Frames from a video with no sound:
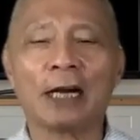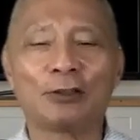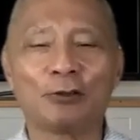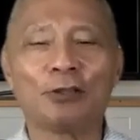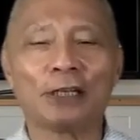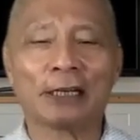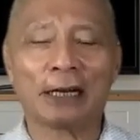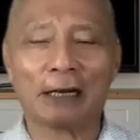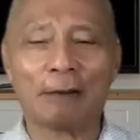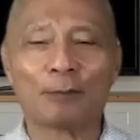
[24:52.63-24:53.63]
I do need
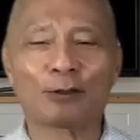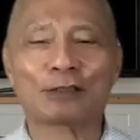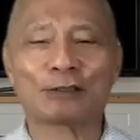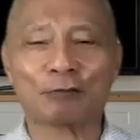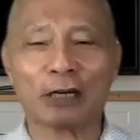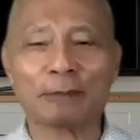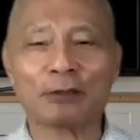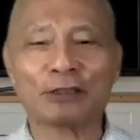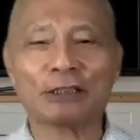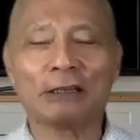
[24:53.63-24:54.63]
a lot more
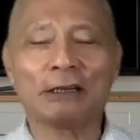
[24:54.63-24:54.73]
subscribers.